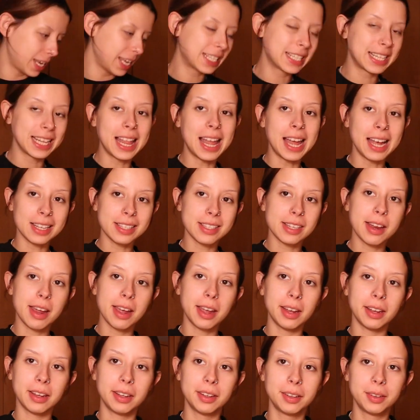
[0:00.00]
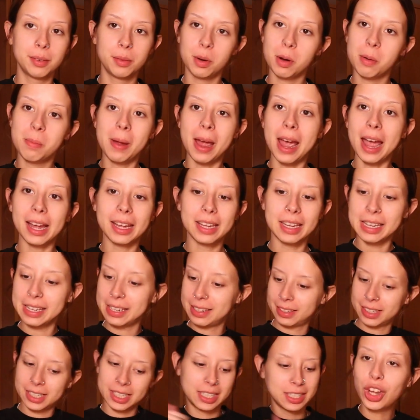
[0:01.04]
It's the last night. We're
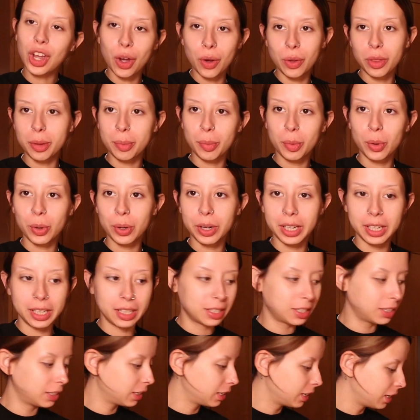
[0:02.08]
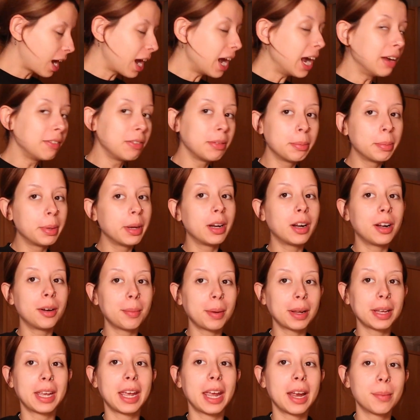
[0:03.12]
packing to go in the morning. I haven't been
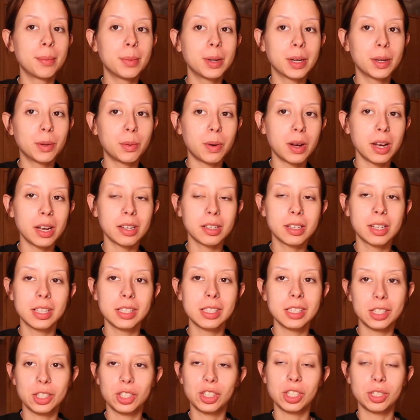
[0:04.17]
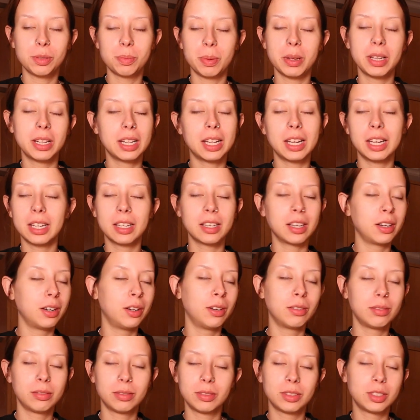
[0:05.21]
on my camera in a while because it's just been like
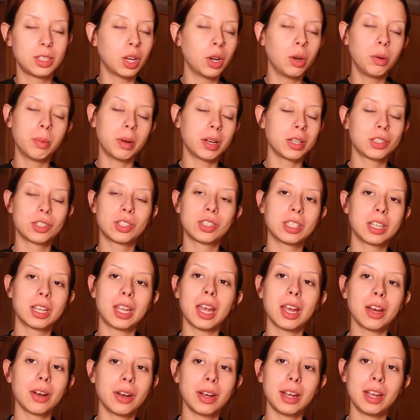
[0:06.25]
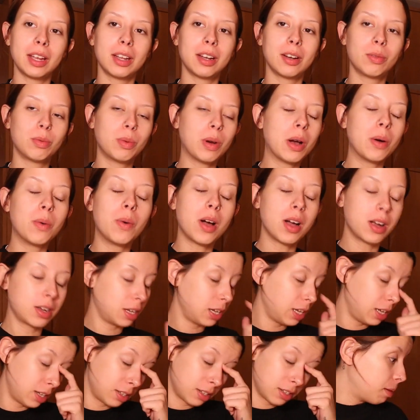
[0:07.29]
too much to carry while
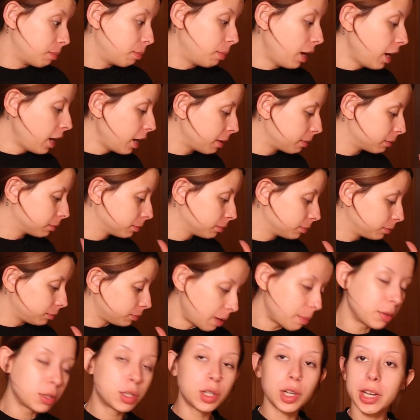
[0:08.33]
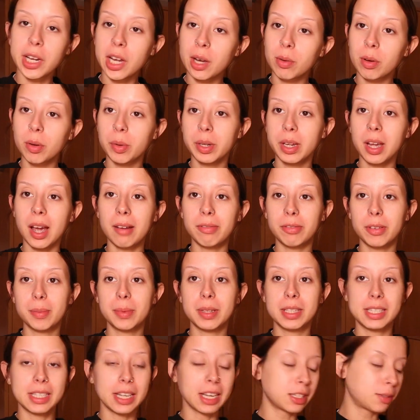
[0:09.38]
walking. But I'm gonna show y'all what we got from
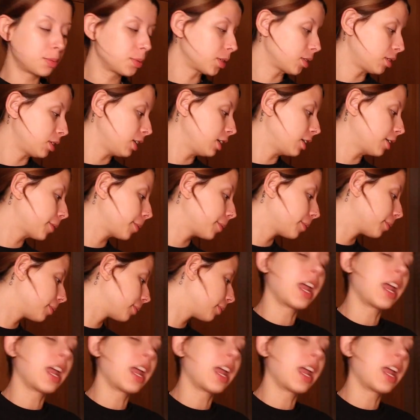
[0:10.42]
the Sex Museum